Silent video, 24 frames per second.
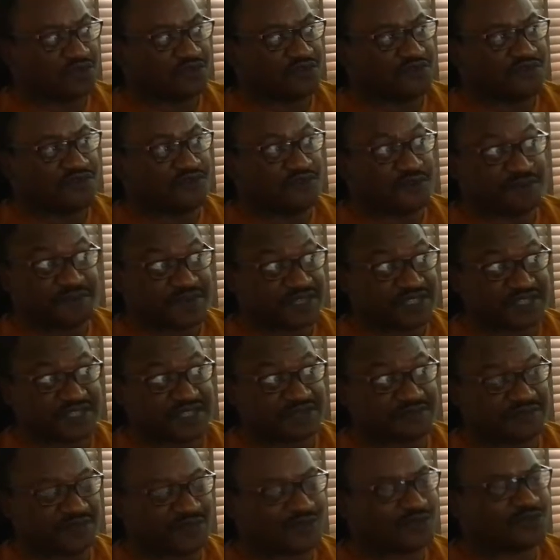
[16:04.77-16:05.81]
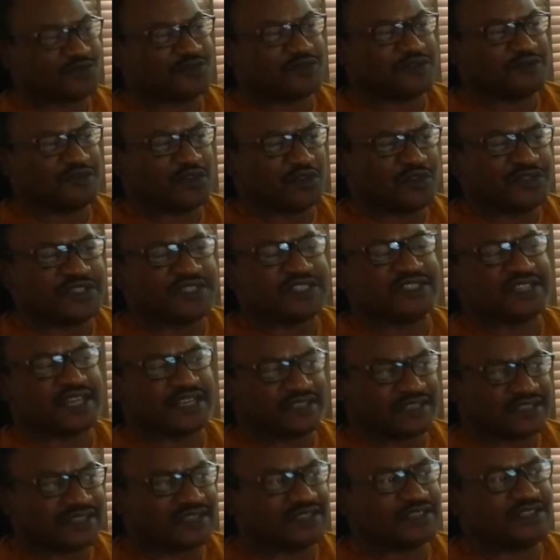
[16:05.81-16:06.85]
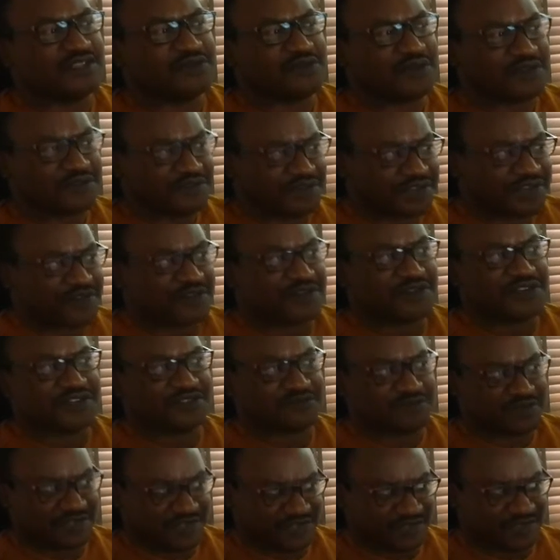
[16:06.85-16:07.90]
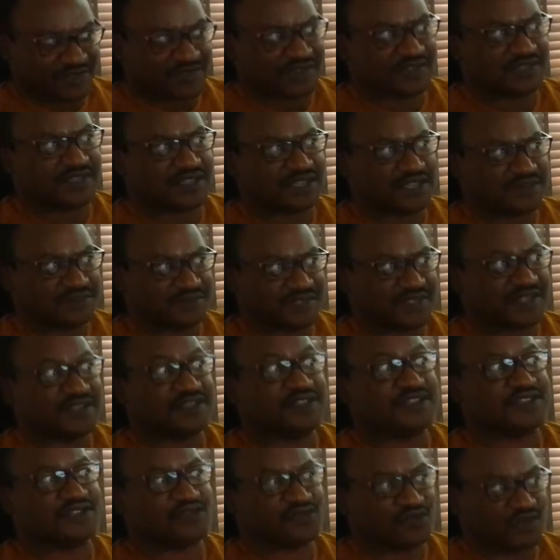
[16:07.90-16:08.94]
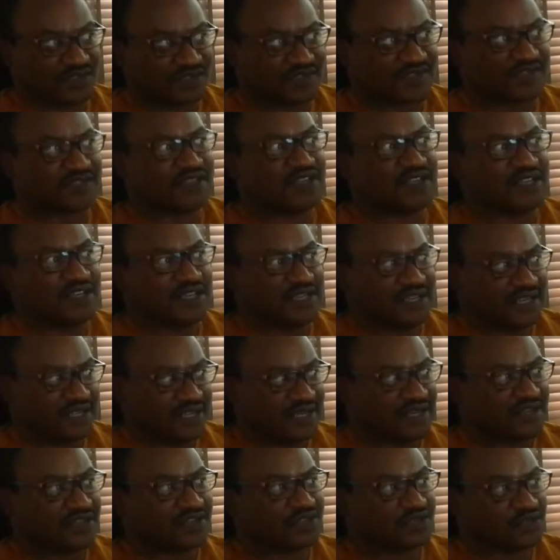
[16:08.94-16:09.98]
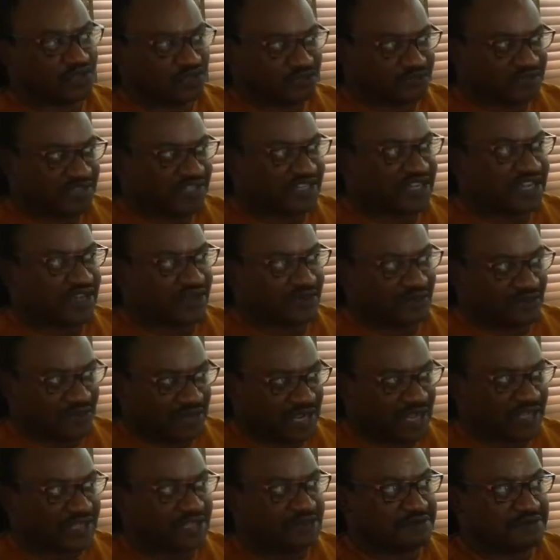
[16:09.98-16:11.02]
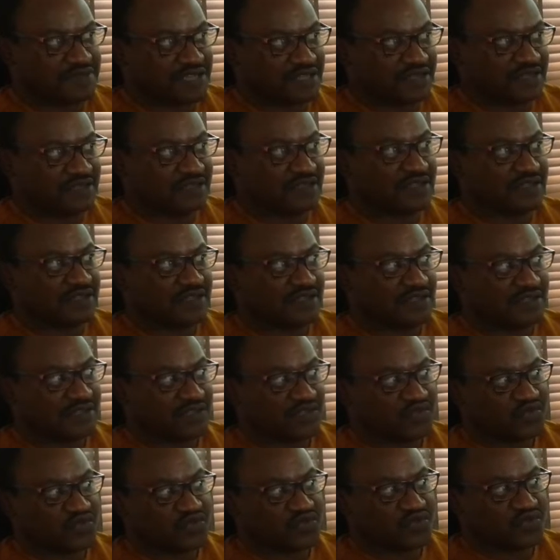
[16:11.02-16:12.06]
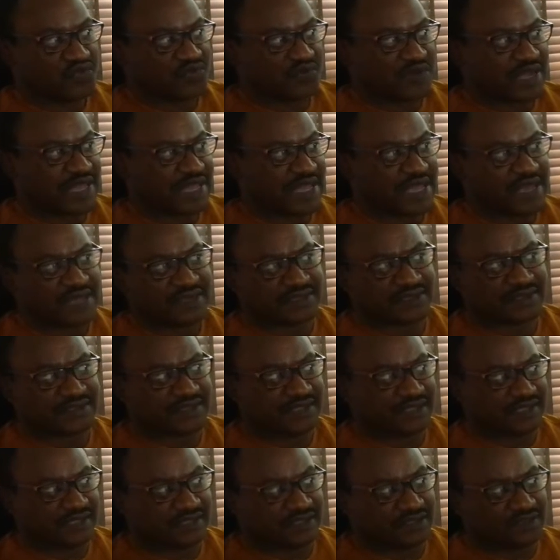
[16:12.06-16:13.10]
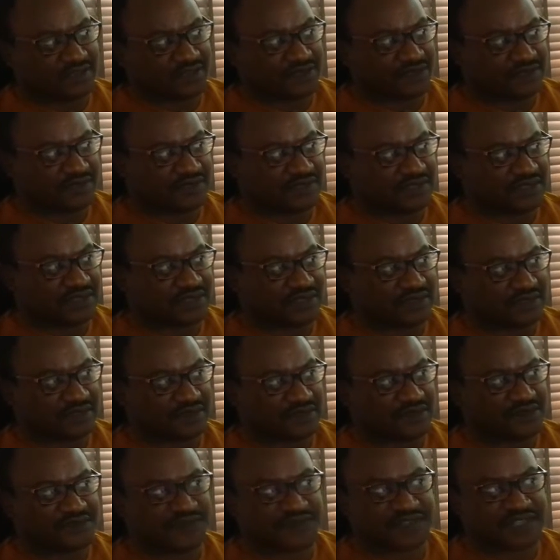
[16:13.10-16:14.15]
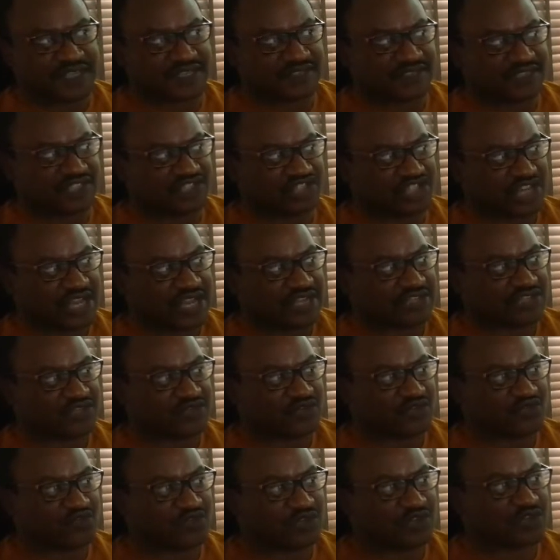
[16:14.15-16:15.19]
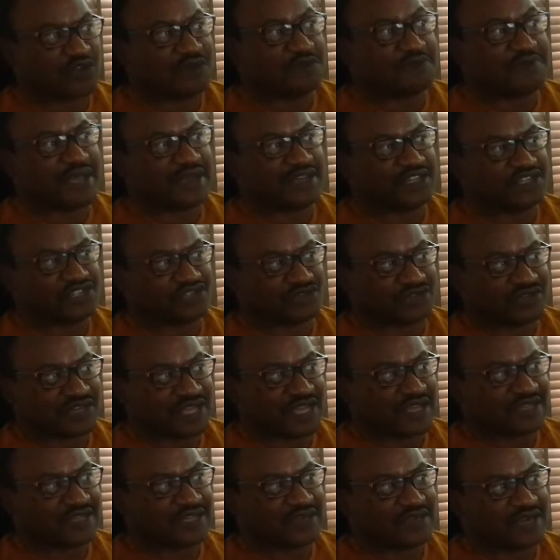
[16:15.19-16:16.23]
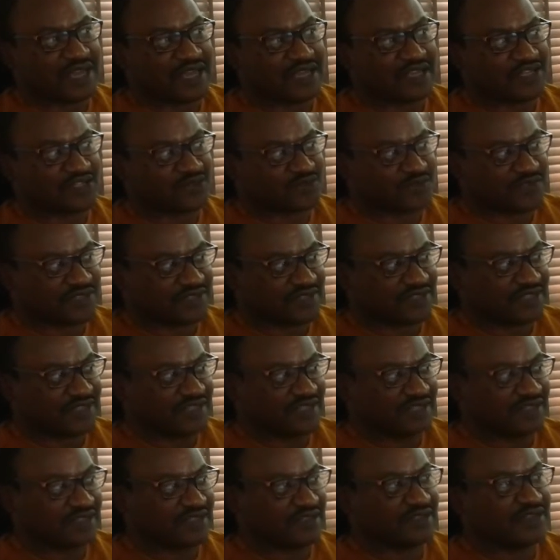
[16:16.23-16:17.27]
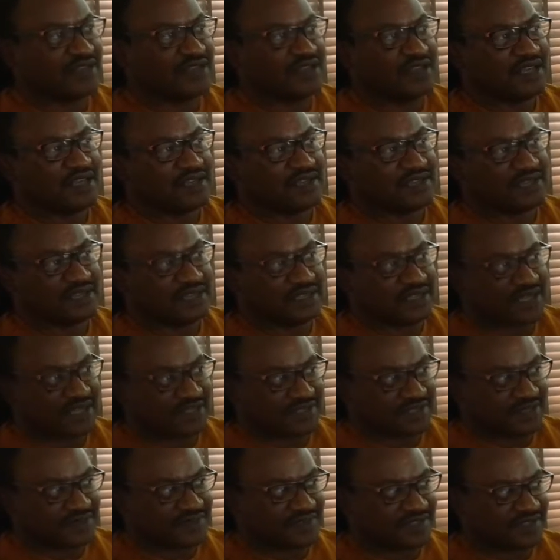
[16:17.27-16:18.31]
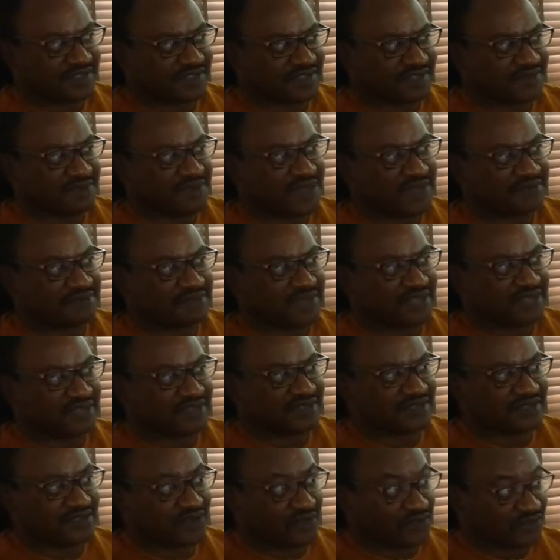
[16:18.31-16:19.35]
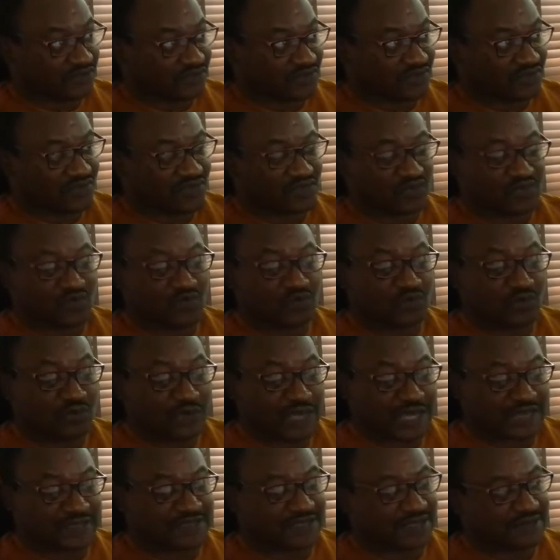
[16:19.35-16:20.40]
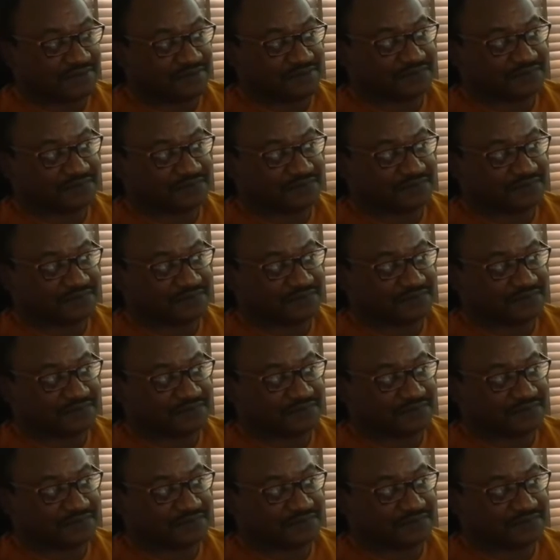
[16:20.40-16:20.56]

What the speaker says: for patients, because we noticed that there were recurring questions they keep sending to us either on social media or on our email. So I asked the officers in charge to do a compilation and then liaise with the clinical services department, doctors, to look at them